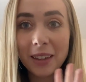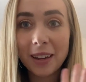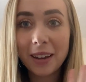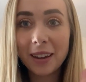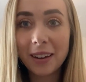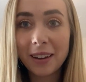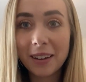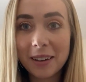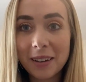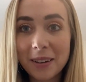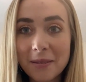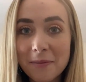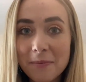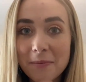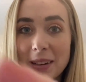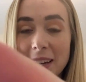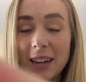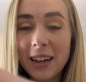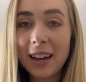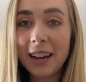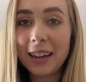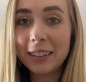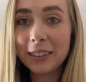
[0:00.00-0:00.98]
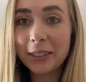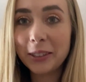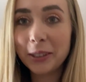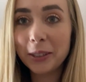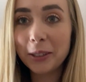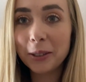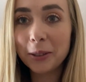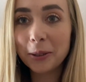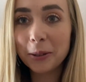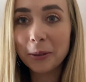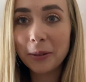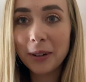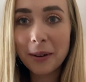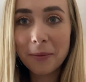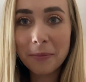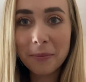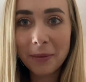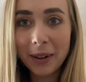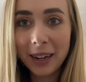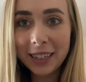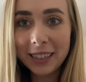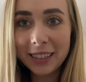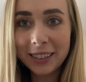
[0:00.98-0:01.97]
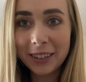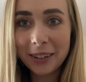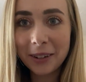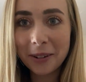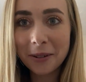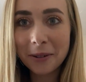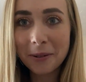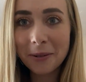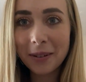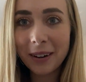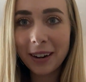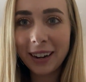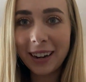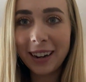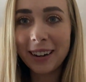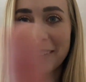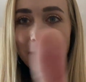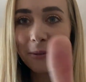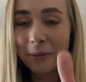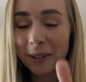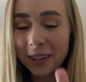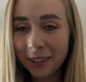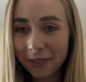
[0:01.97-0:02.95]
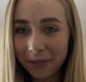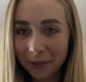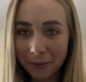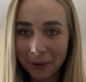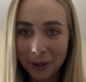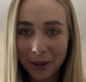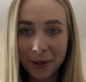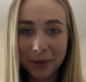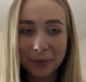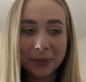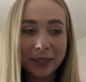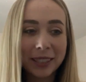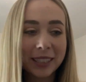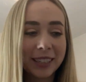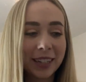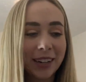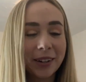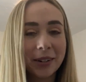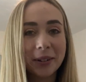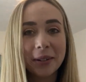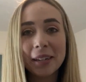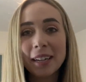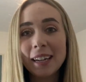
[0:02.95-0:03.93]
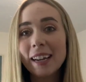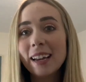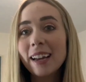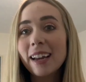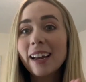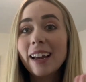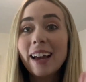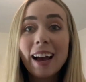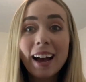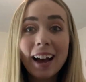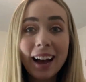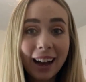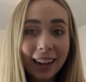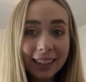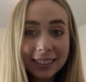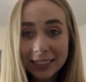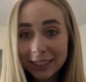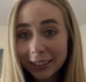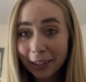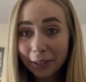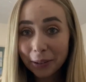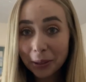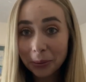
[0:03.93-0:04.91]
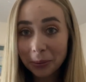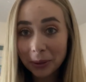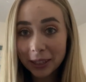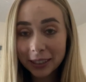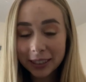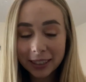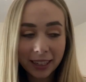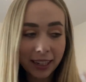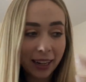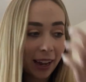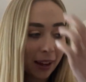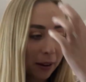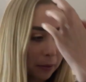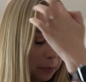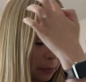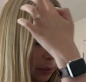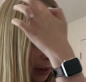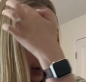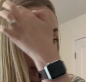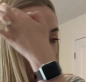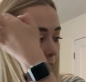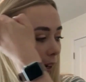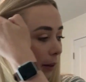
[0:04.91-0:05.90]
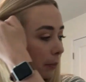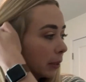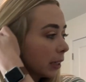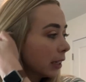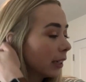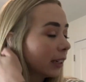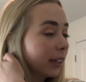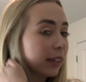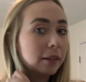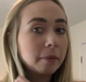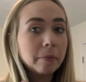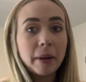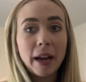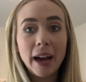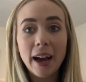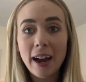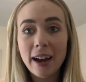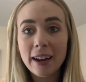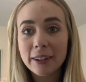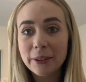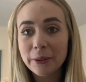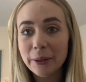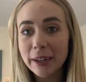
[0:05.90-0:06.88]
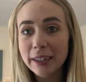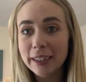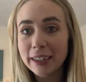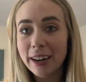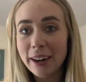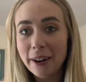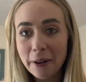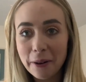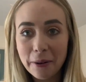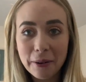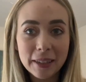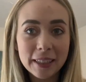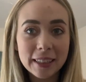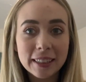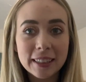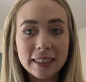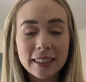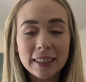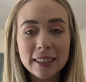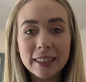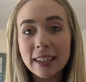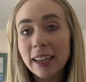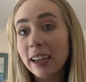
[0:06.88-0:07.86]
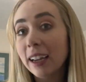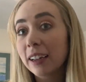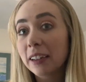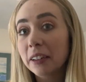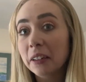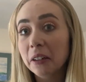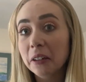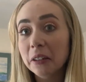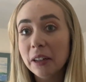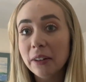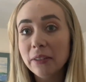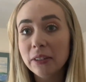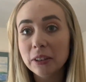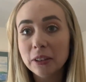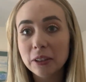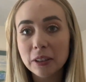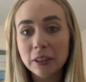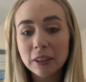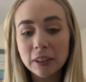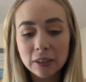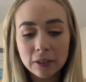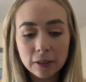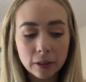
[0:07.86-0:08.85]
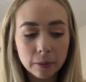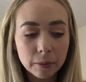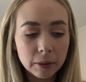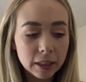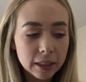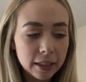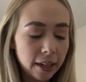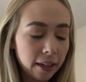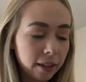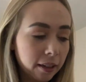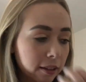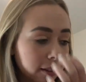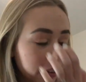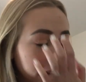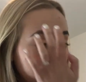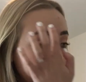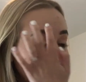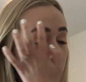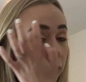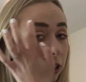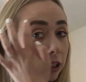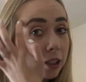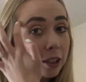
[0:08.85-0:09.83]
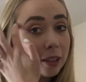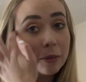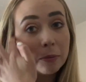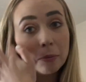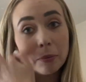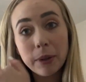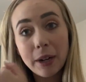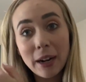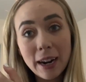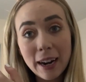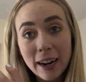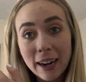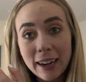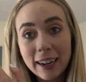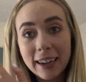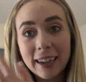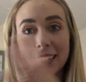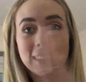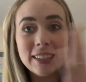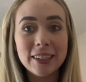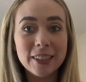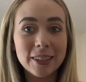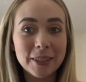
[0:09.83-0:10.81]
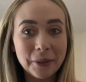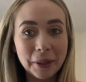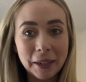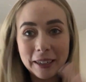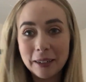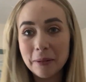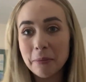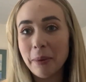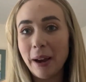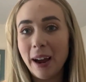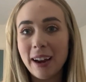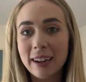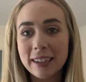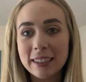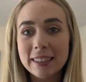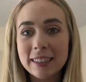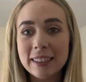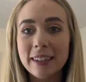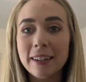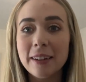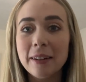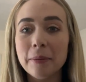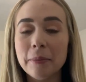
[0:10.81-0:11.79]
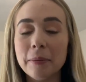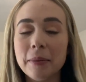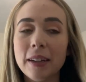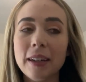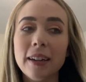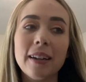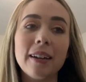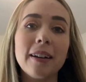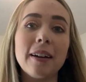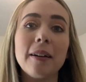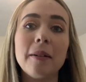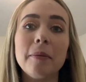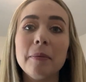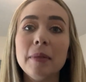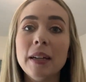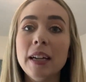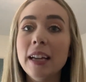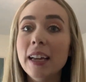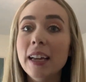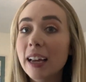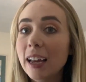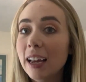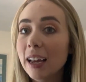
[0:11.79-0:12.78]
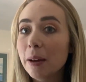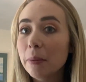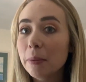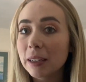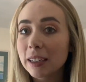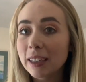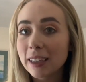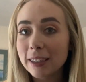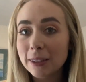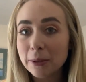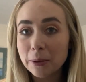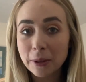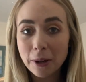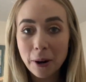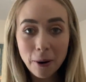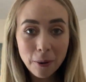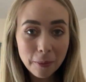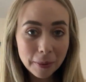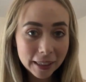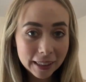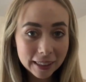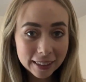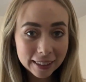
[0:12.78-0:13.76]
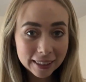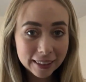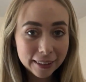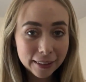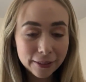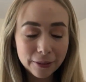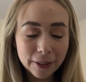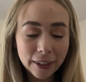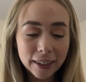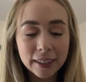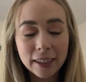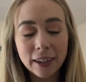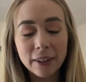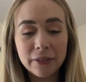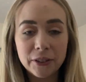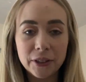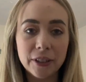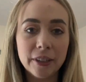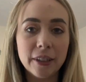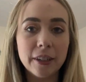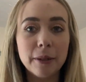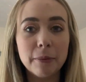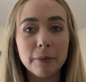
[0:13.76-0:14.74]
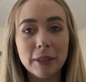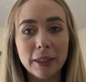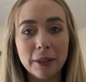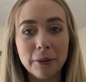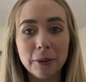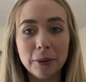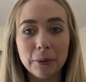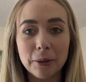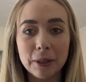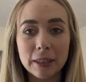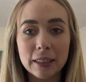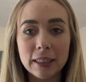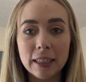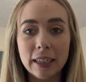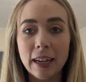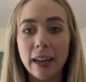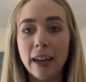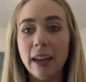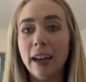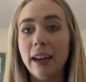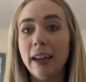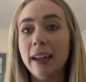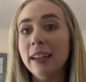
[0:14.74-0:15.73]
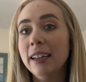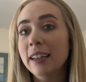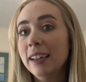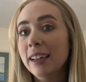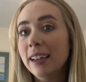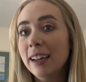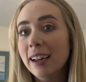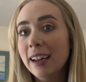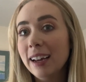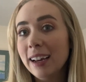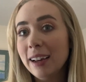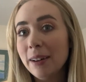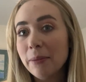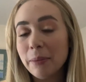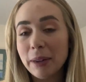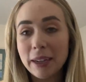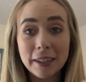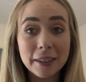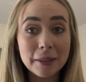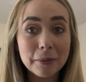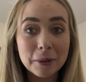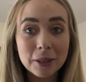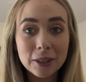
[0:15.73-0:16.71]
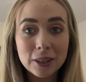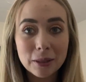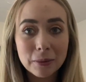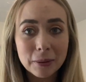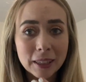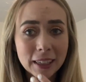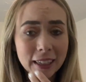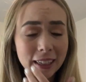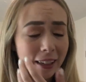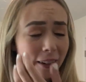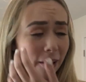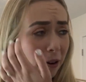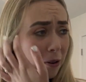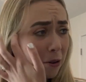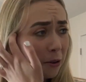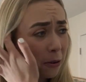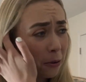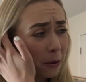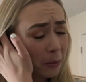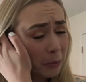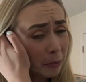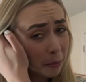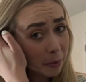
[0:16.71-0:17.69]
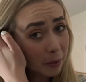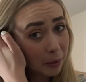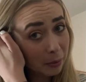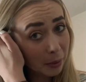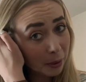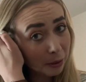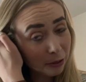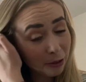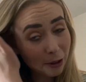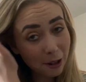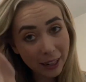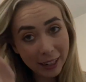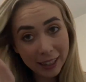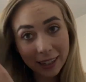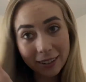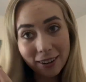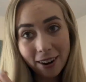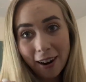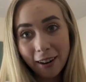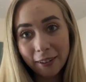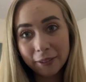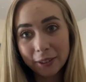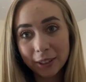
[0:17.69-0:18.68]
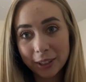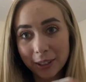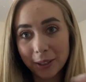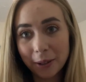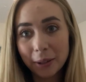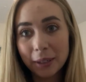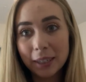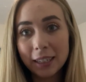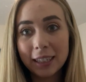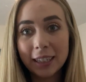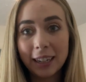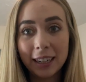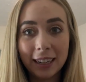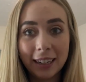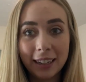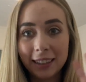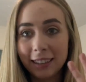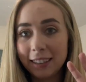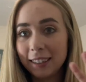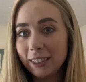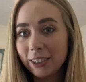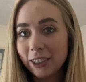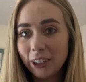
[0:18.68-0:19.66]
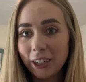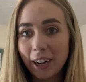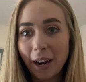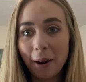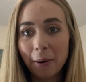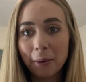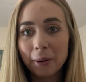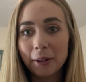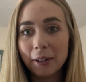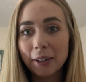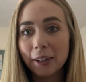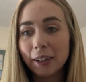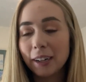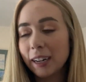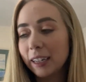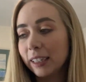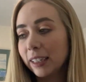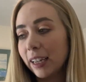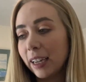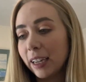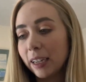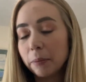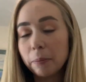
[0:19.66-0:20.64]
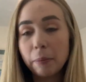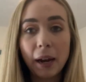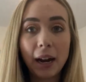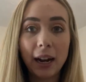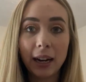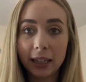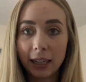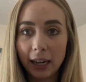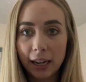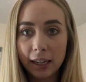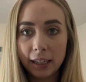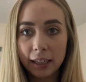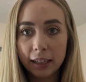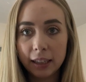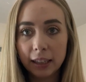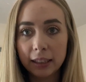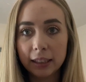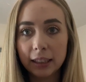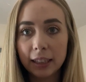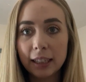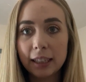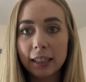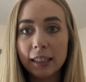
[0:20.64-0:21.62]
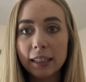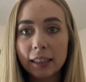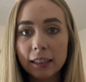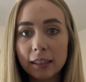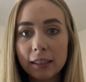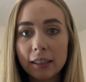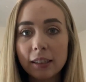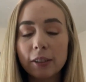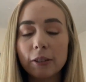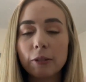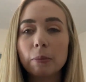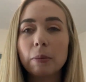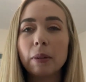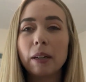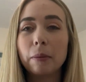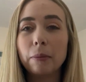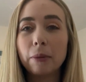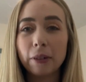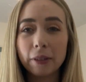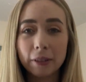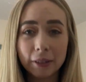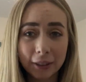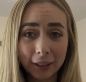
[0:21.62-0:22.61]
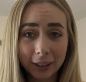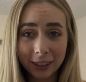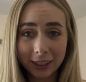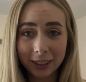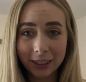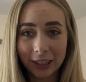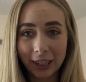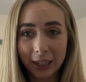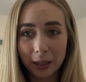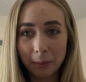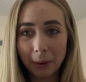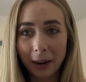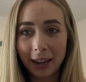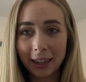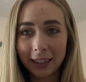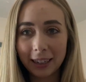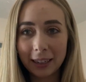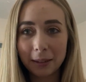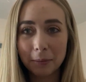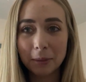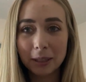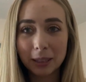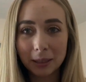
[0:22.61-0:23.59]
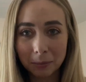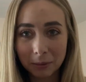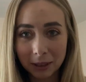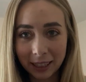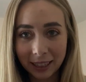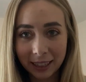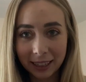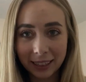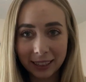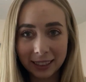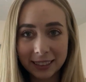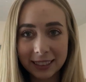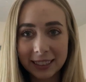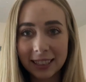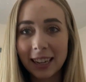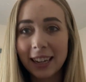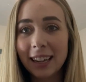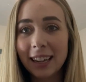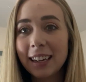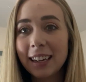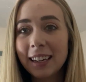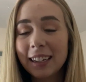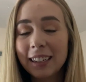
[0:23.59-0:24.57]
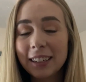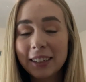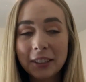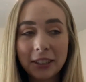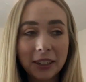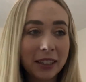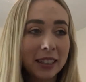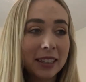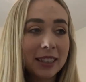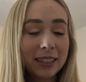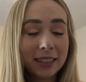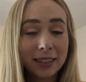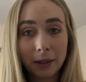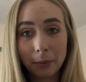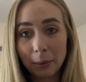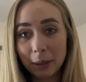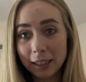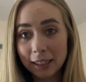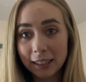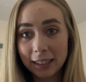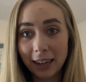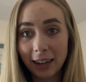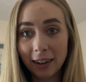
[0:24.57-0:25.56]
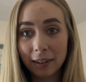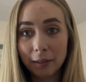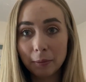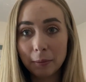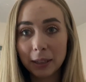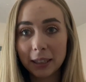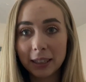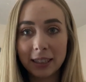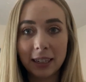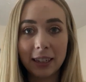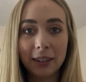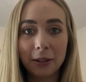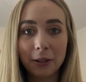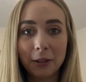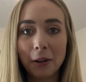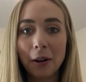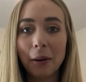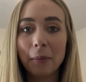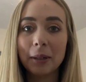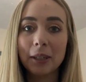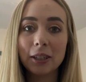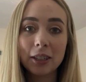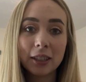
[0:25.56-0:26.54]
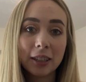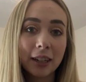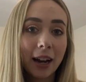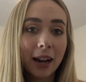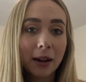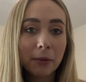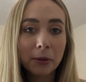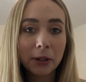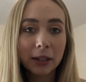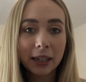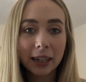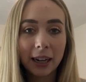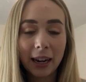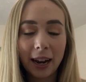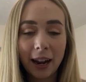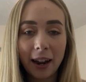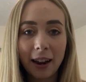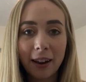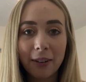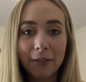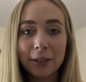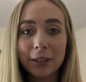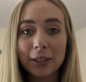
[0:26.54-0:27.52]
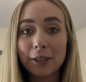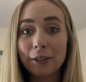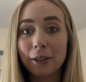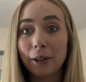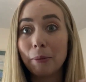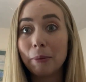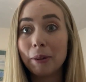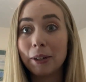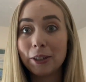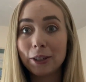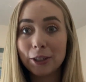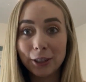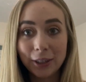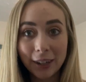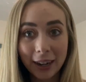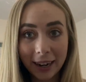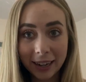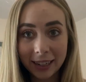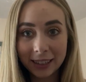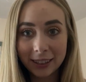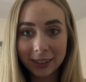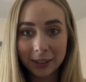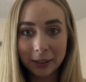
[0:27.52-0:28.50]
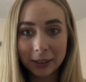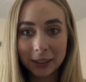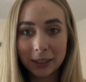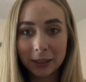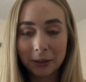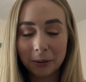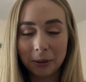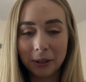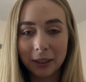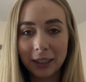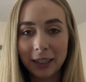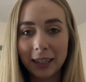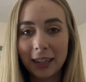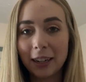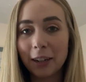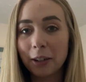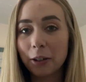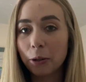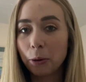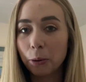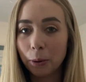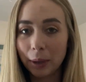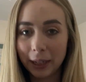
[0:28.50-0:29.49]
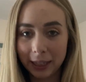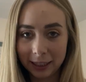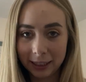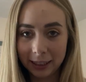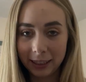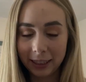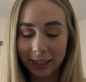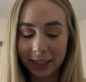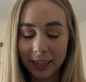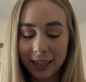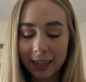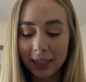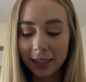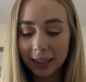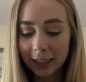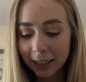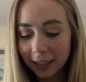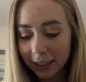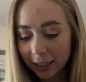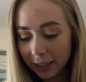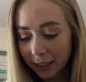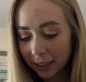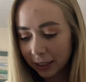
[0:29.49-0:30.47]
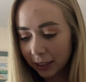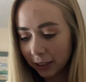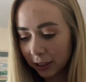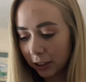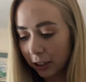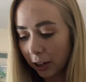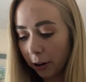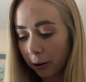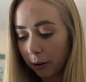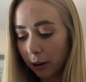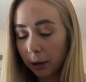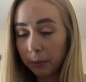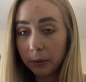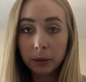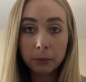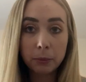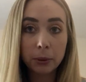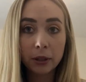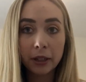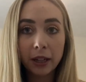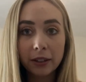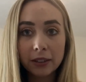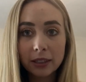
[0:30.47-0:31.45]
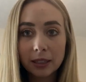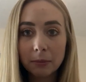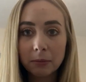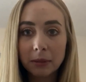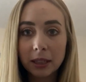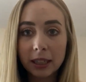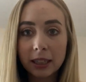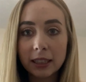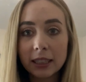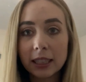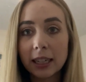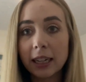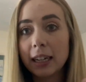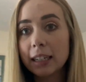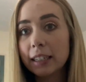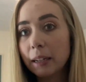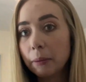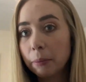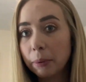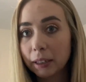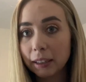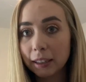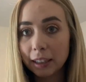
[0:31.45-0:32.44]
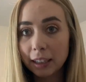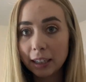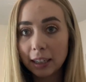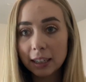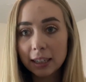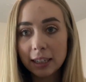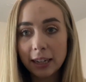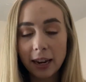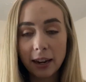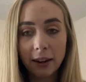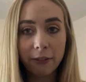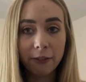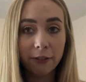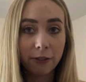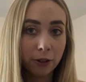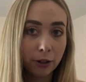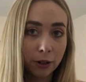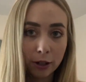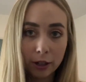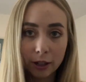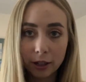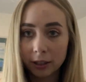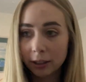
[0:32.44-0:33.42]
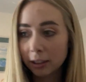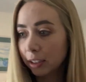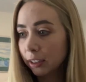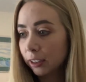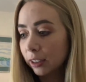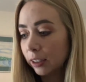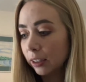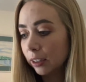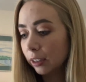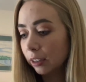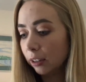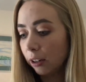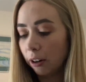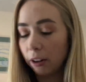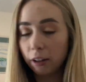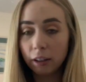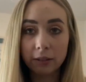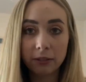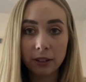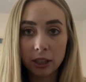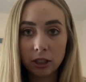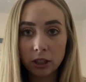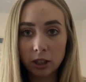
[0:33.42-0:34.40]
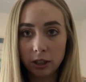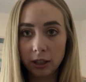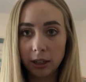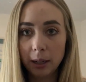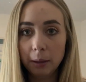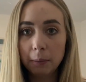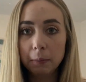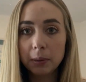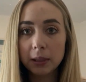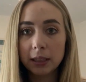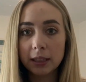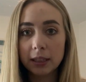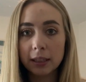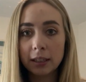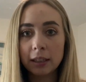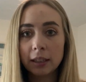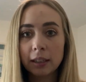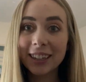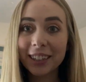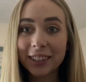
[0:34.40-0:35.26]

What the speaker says: As you might know, I work from home, so I still have to work today, but I'm gonna pack right now. It's like 11:30, so I'm gonna take a lunch break just so I can pack some because we're hoping to leave right after I'm done with work today. My husband should be getting home before I get off so he can shower and like pack anything that he needs to, but I'm also gonna try to pack him some things just to be safe because I don't know how much time we're gonna have. So I'm gonna try to do this really quickly. So I'm gonna pull out some things that I typically take for all of our trips.